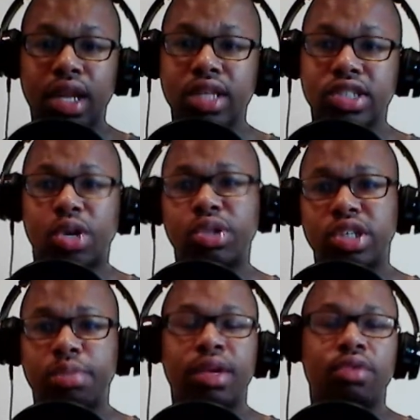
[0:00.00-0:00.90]
So it
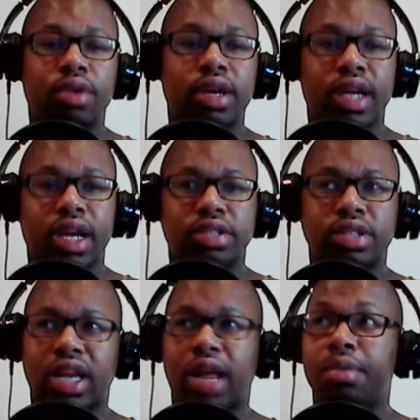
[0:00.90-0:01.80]
should be really
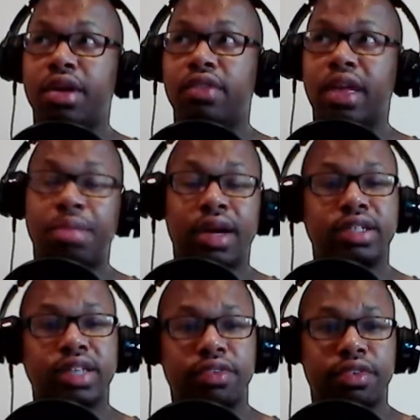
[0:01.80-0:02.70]
interesting. I believe they play
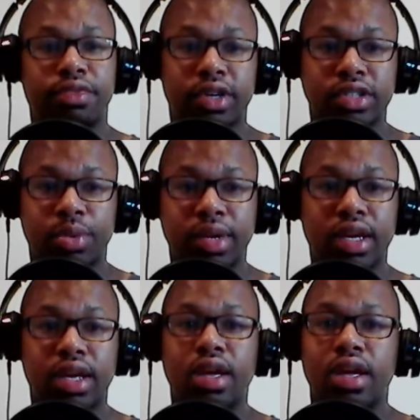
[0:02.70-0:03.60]
each other first week.
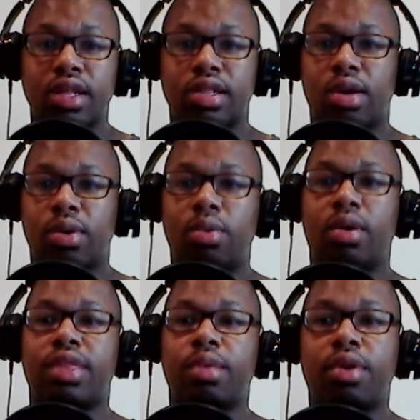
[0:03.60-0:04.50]
So I
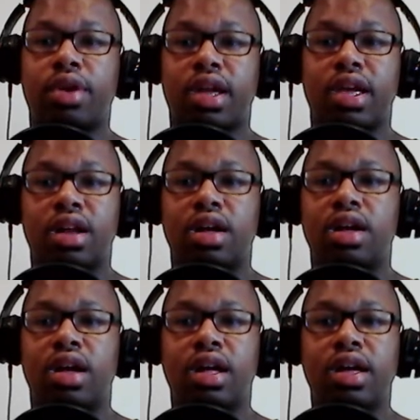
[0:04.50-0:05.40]
think we're going to get
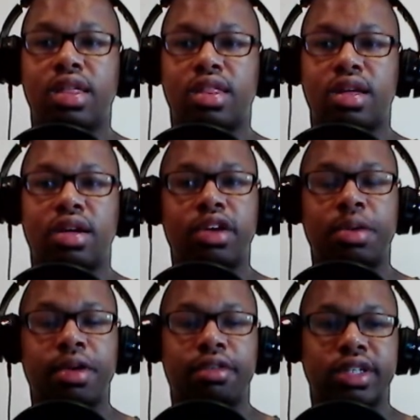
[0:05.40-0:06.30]
at least a little
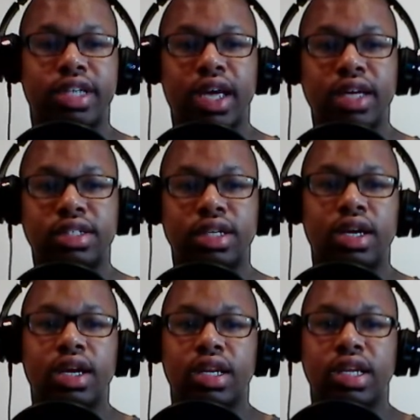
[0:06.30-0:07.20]
bit of a taste
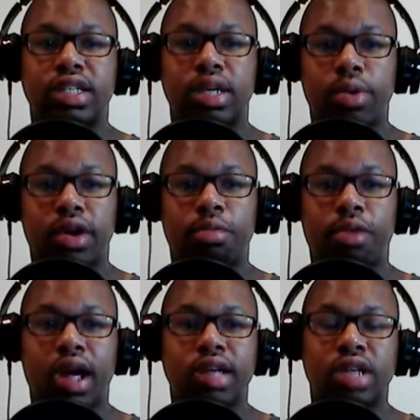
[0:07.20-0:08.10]
to see where the
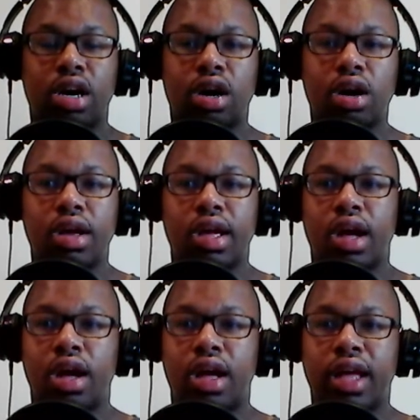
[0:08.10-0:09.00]
Browns are
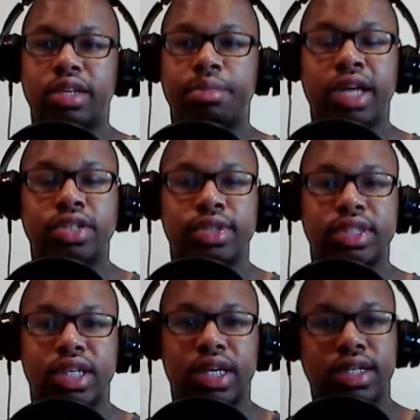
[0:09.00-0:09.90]
as a measuring
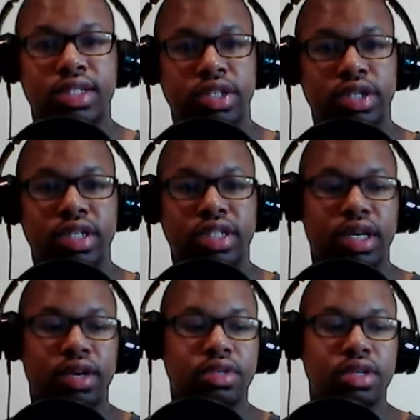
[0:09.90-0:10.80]
stick to the
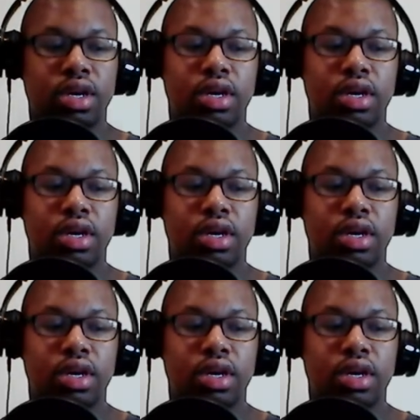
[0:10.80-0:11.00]
Chiefs.